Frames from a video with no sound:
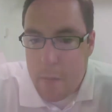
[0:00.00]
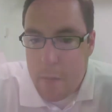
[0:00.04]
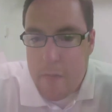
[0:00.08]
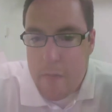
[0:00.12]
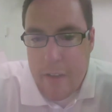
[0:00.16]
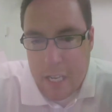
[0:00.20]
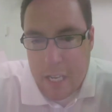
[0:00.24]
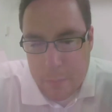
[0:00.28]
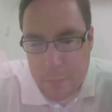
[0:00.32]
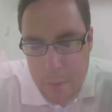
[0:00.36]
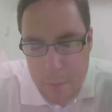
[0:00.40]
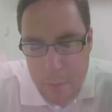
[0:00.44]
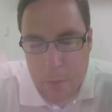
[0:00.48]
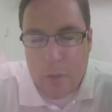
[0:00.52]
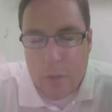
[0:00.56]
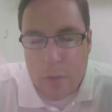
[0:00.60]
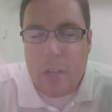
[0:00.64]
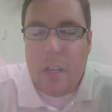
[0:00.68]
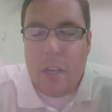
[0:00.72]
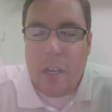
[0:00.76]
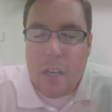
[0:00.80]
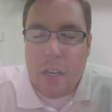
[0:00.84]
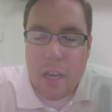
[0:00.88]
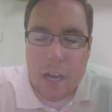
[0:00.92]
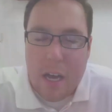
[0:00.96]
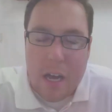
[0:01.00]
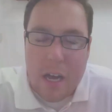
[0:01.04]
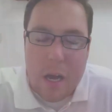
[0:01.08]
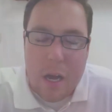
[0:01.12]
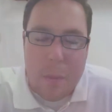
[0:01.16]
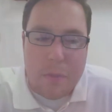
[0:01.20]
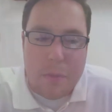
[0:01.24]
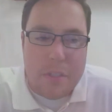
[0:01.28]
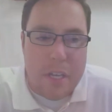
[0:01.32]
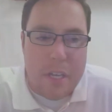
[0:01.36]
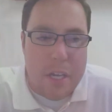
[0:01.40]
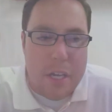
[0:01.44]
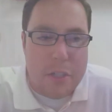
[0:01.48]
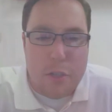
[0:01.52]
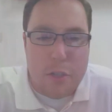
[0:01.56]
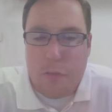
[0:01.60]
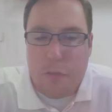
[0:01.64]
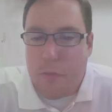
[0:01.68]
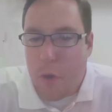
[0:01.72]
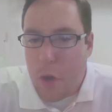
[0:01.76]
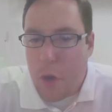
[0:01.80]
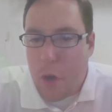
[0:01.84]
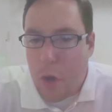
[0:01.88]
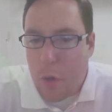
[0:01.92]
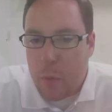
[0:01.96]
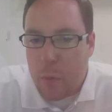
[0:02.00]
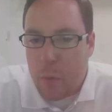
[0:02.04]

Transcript: We've asked people, send us your photo.